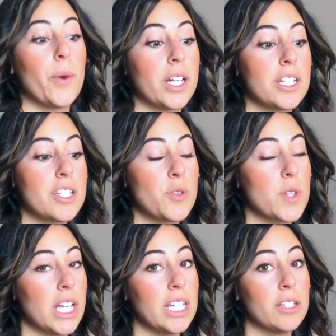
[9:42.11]
wanted to
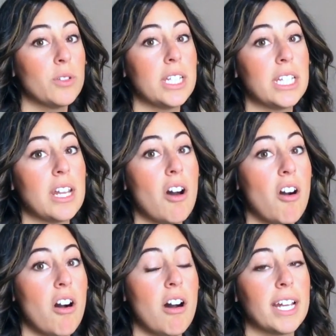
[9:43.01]
let you in
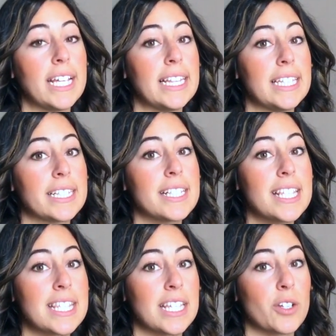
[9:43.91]
on a little
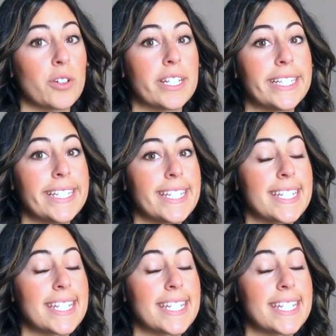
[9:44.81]
secret.